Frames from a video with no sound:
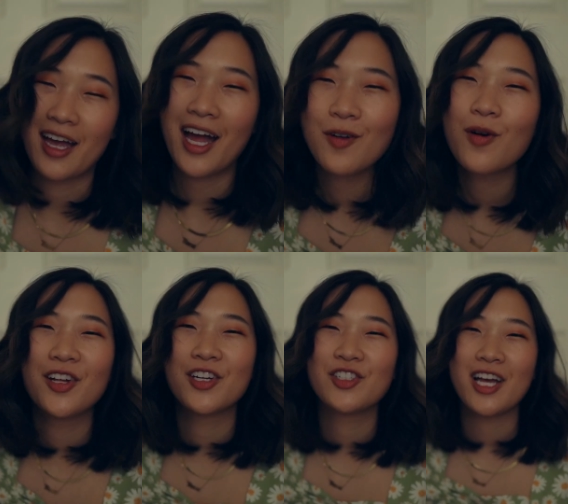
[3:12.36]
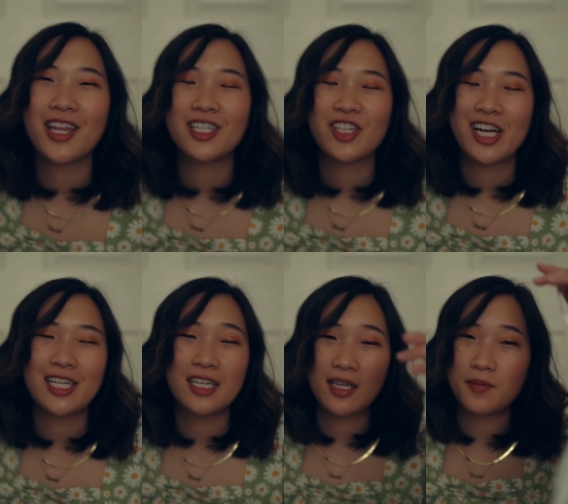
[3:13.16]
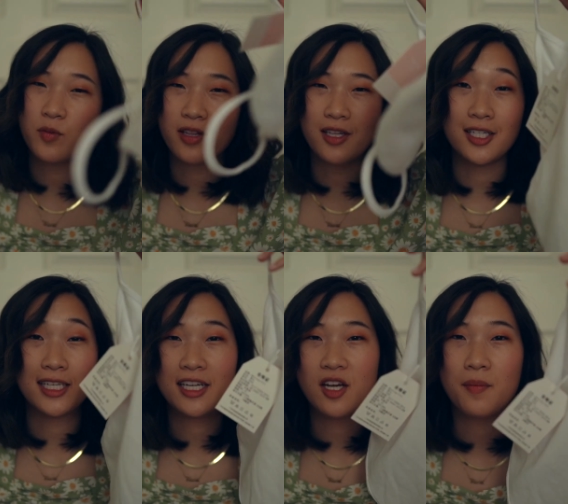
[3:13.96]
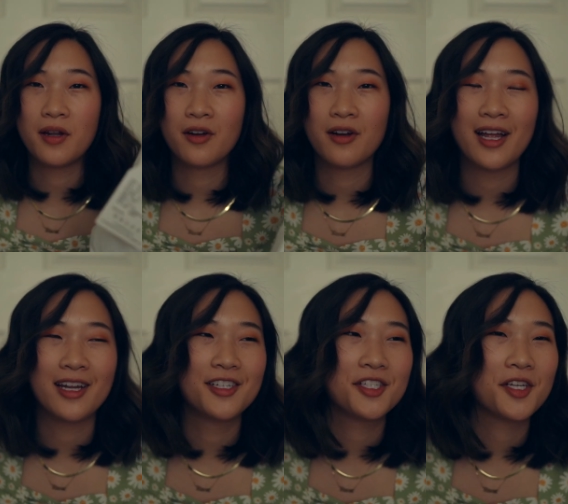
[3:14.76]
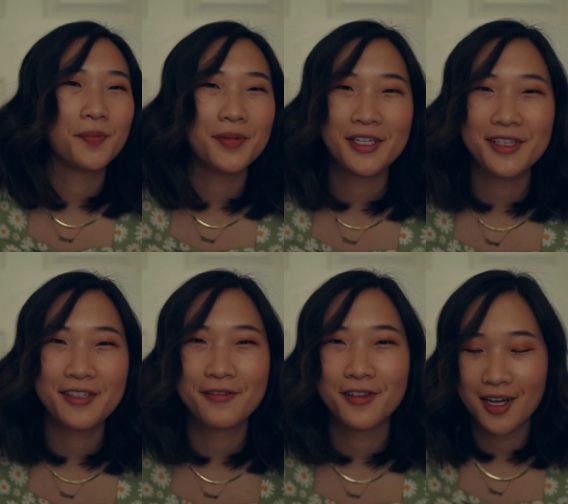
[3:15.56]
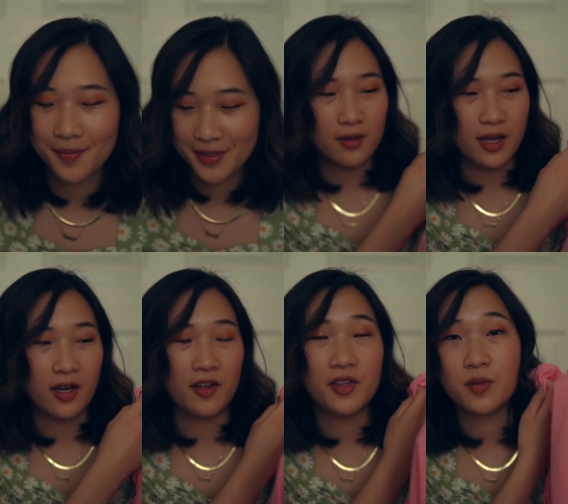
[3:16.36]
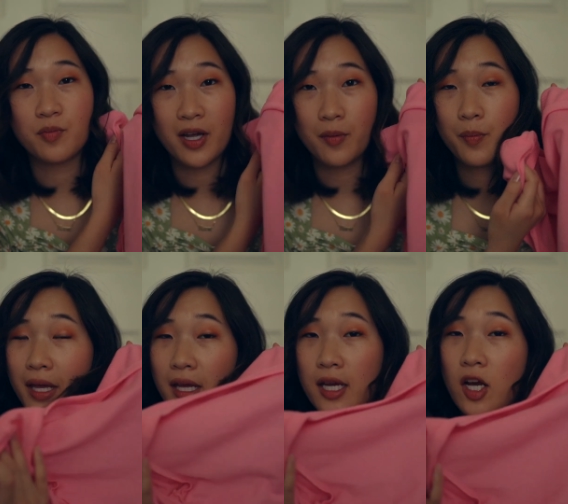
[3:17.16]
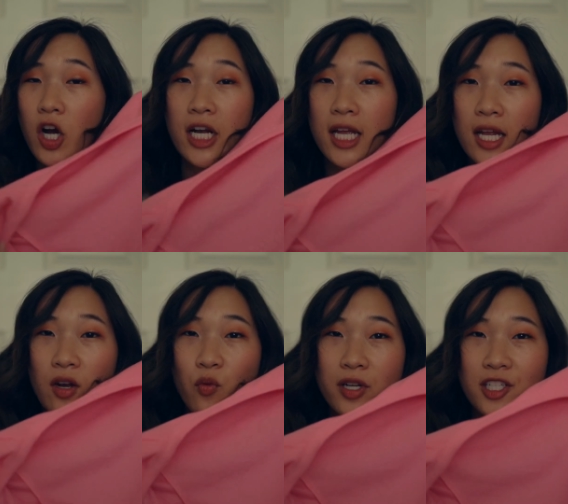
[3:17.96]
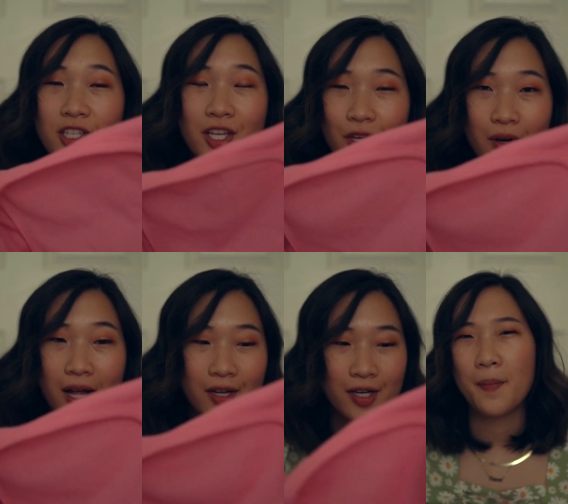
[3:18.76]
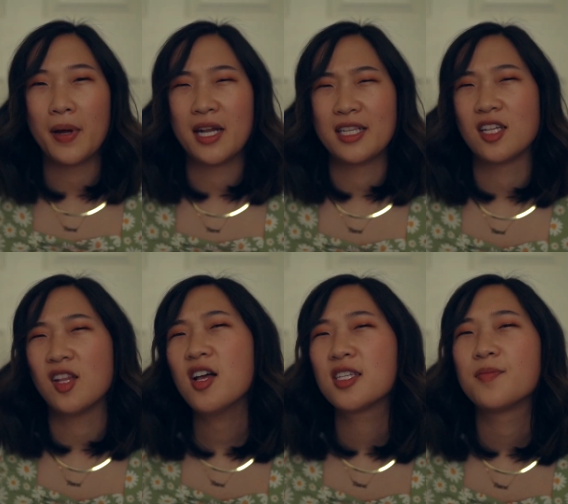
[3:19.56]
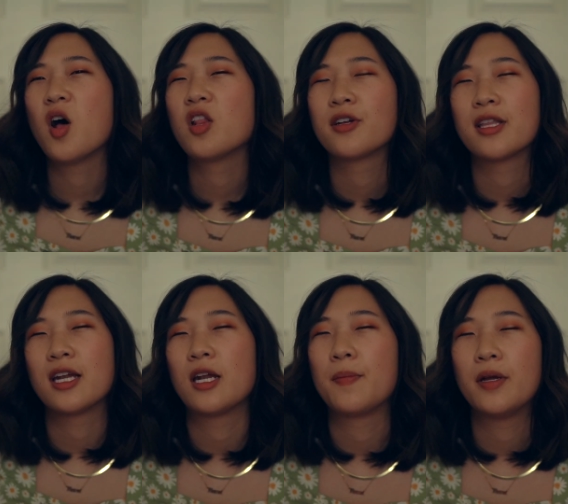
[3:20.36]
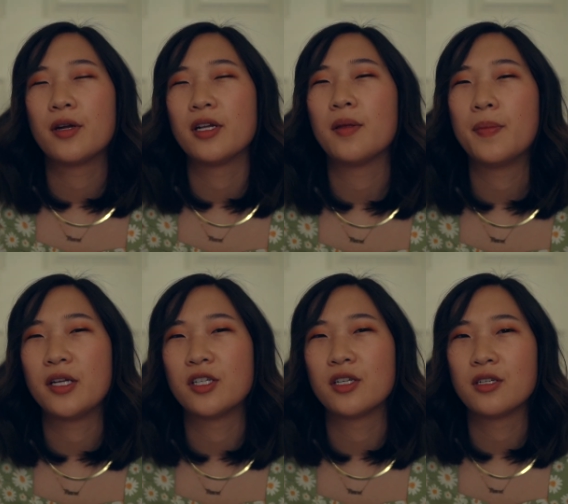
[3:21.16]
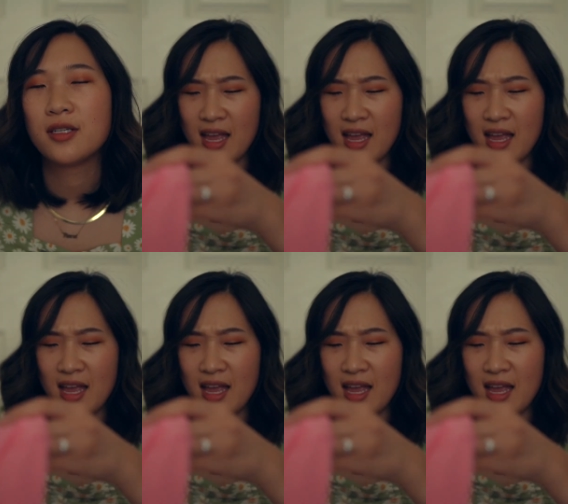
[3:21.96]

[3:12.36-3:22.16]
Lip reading: I kind of wanted to try that trend, except with a little tank top under, and it just completely flopped. I got this bright pink cardigan, which is a cute color, but it's a lot smaller than it appeared in the pictures.